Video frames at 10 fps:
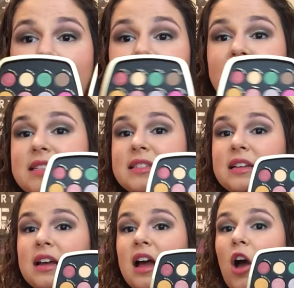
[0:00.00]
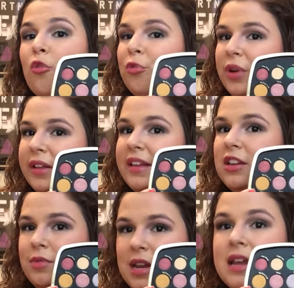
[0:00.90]
It's really
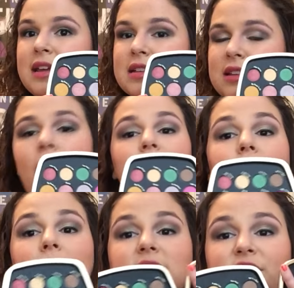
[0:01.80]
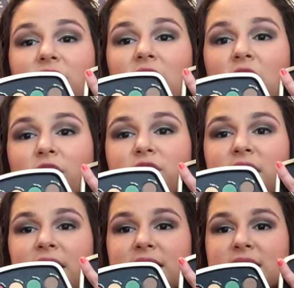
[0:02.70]
unique. It's got a lot of different colors
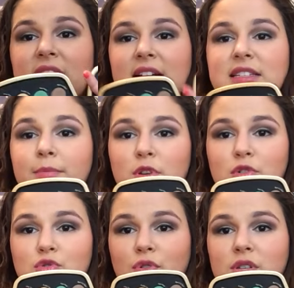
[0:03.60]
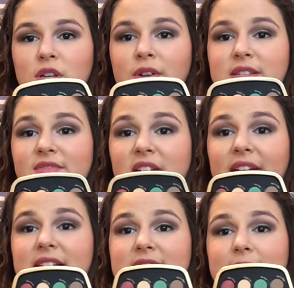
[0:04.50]
in it. It's got some neutrals, so it's
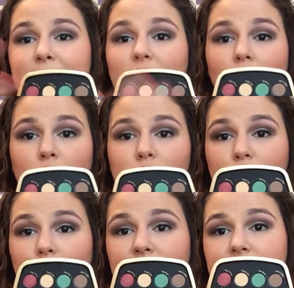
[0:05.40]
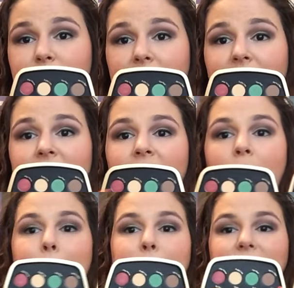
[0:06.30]
very easy to make a whole look with this palette,
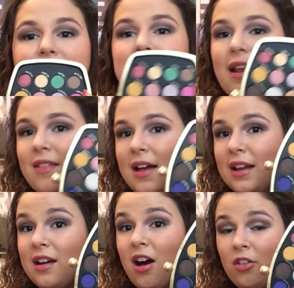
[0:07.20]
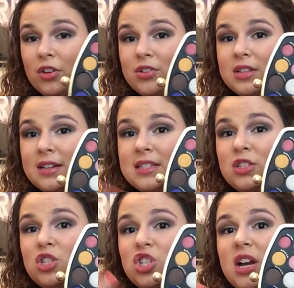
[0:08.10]
but it's got a lot of colors, and
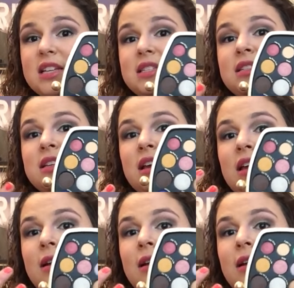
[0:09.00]
it's just,